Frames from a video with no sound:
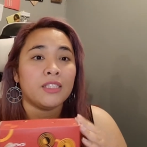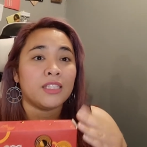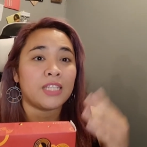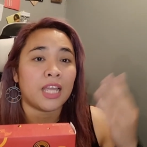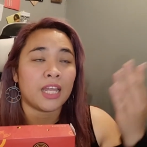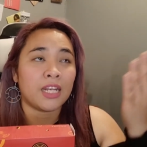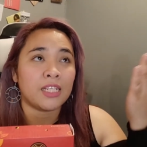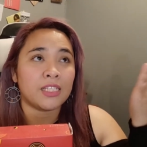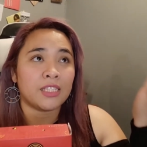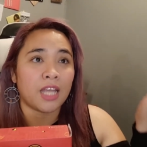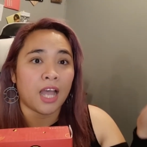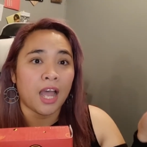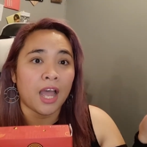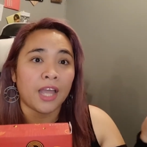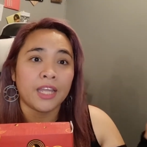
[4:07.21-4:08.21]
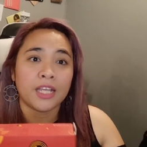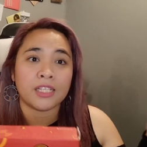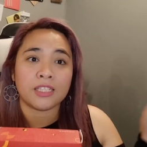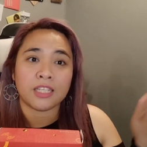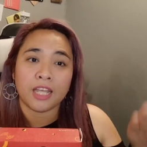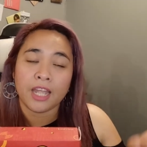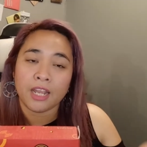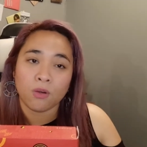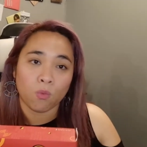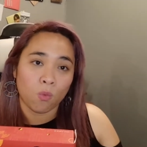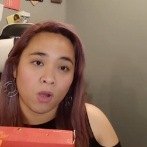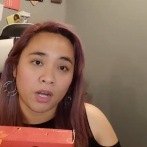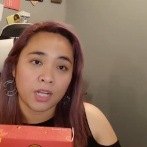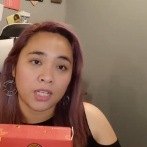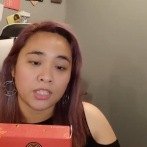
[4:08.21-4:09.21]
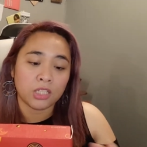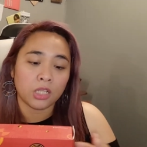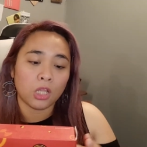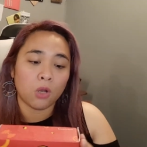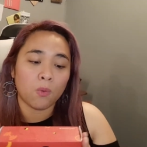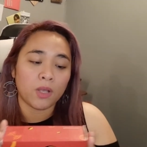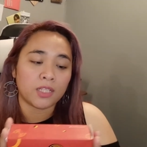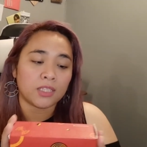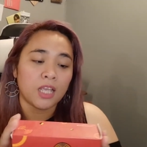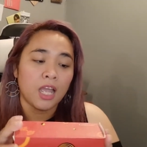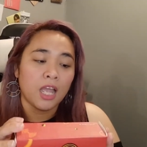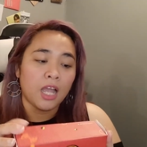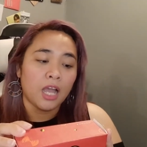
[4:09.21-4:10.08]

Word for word: 10 is the highest and 1 is the lowest